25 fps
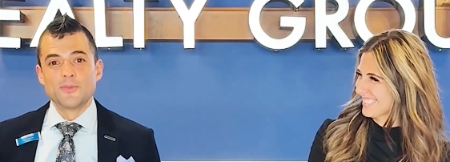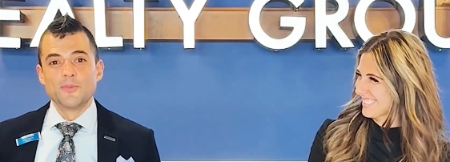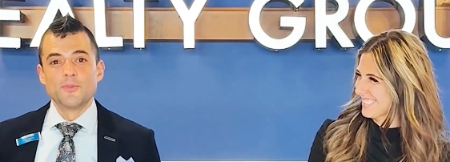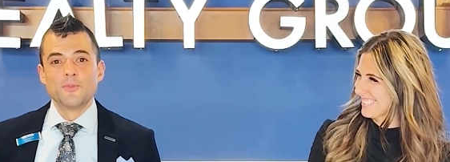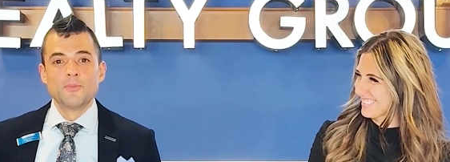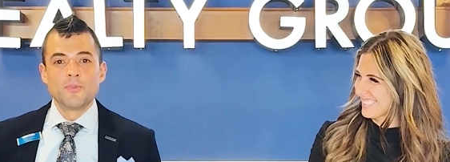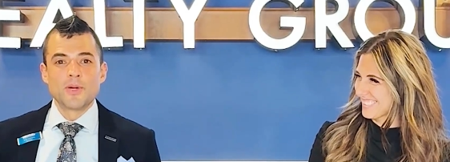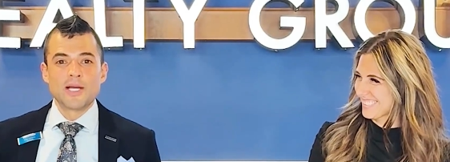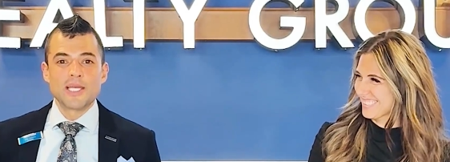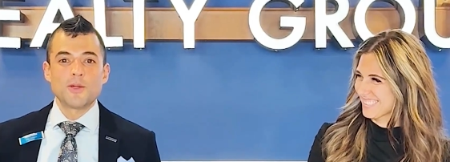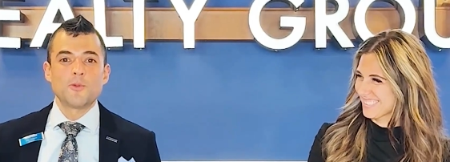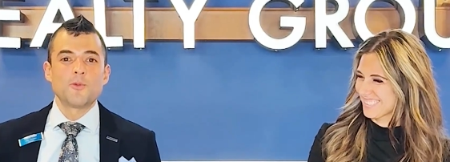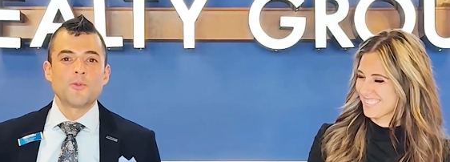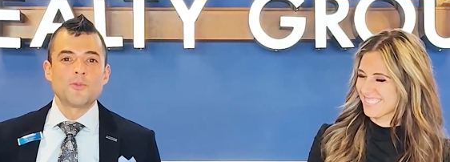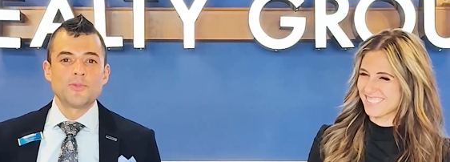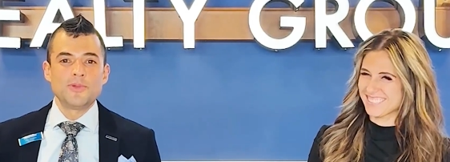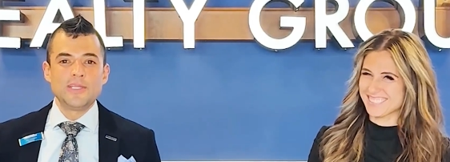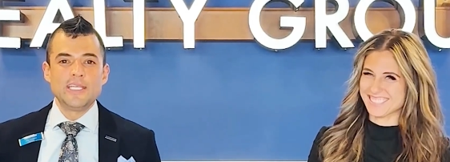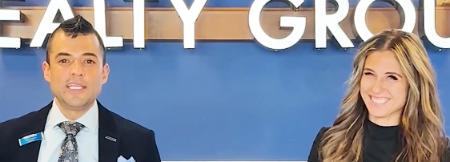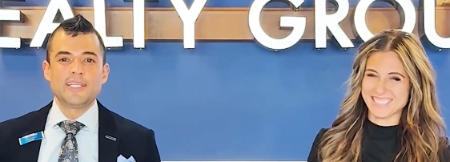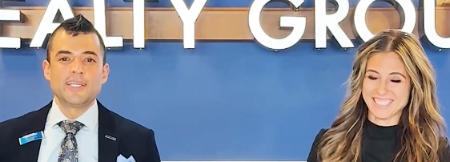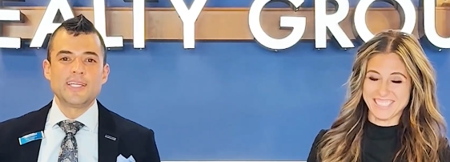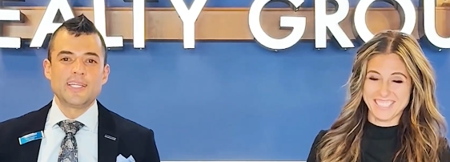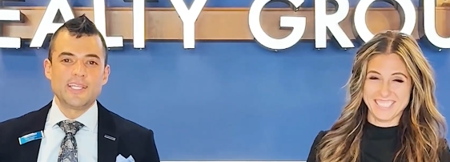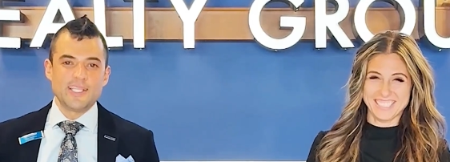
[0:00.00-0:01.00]
Speaker 1: might
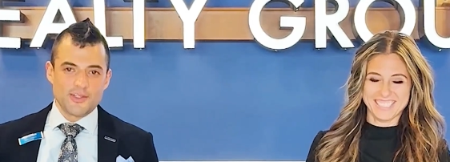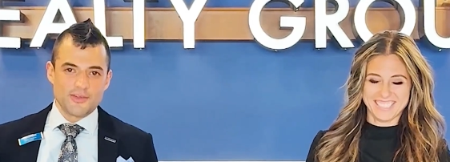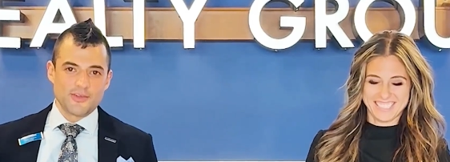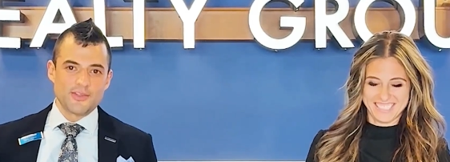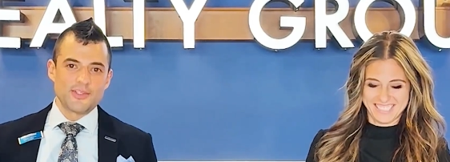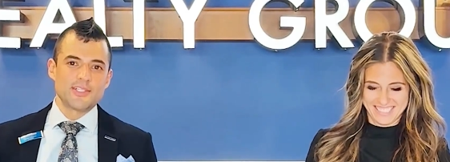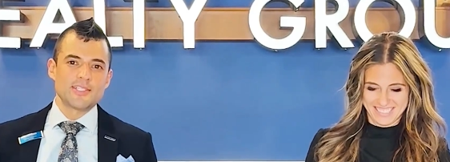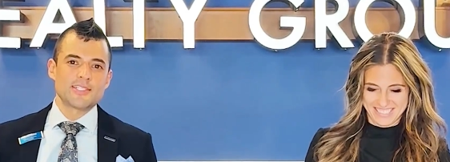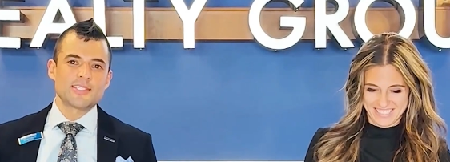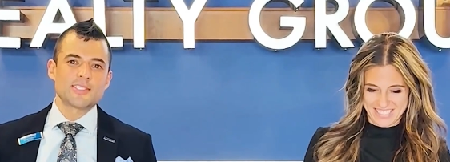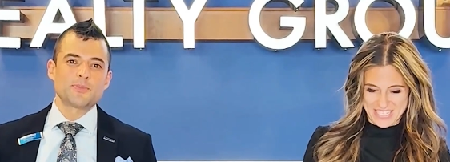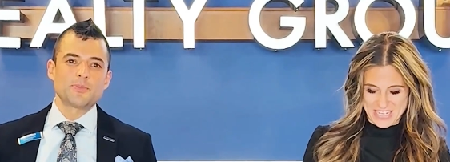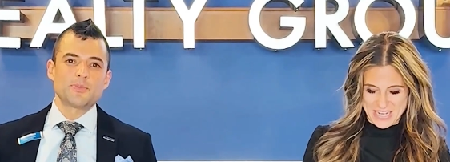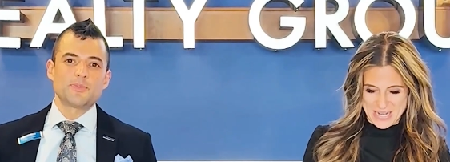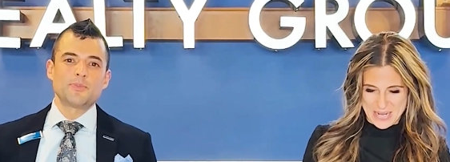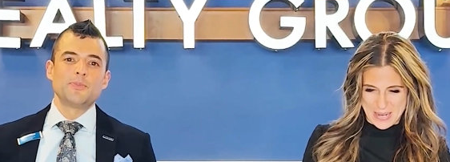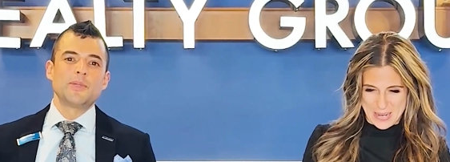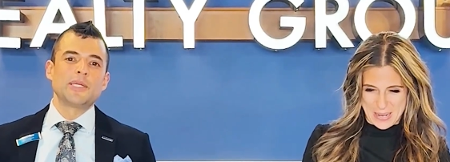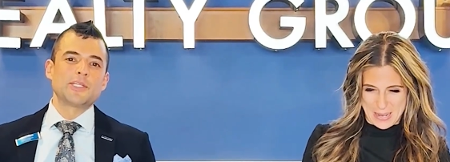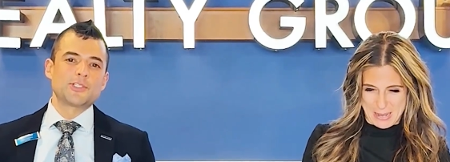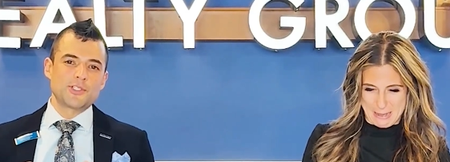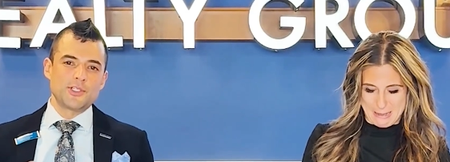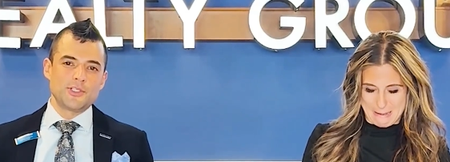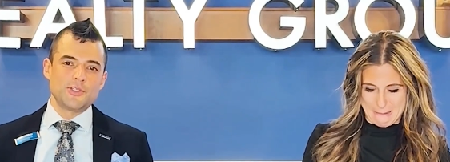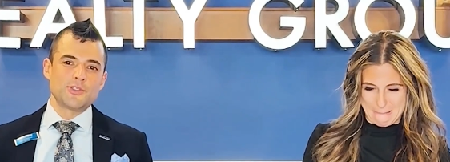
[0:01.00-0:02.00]
need to hear this, make
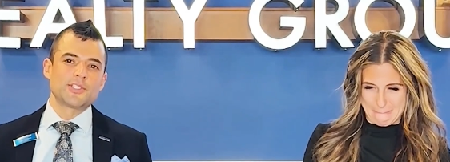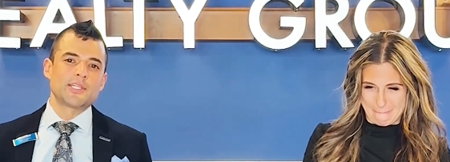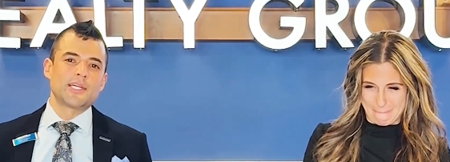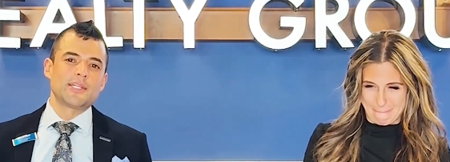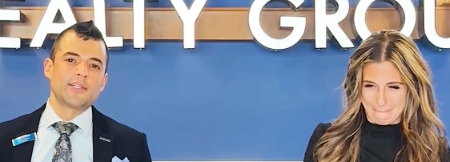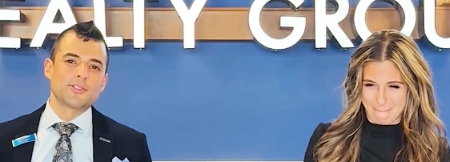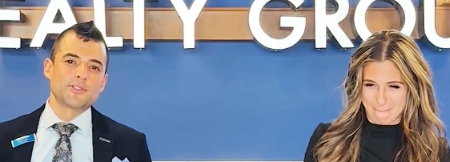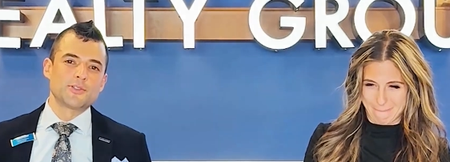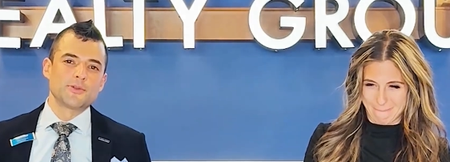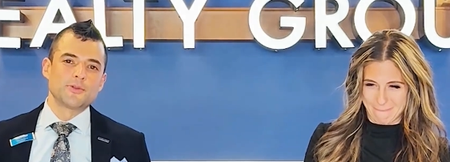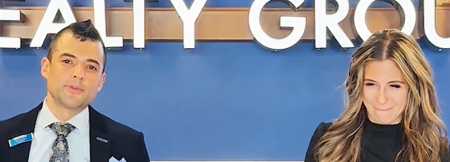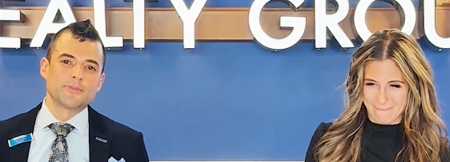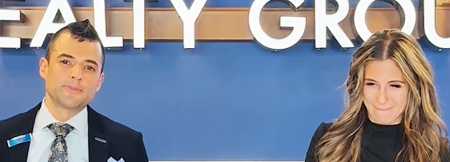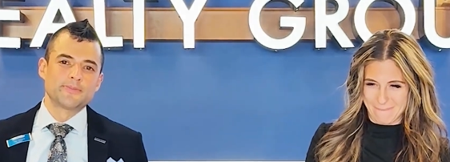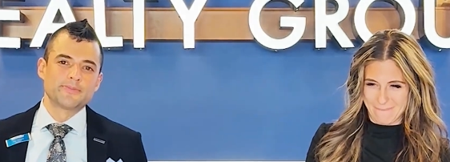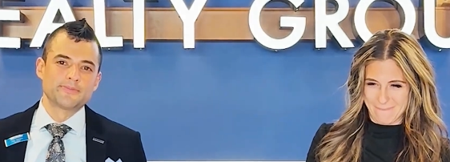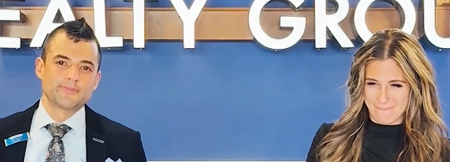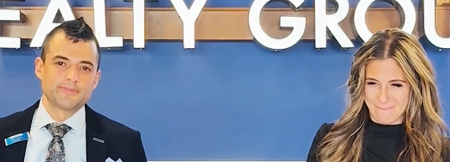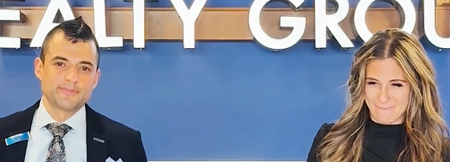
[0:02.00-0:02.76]
sure you send it to them.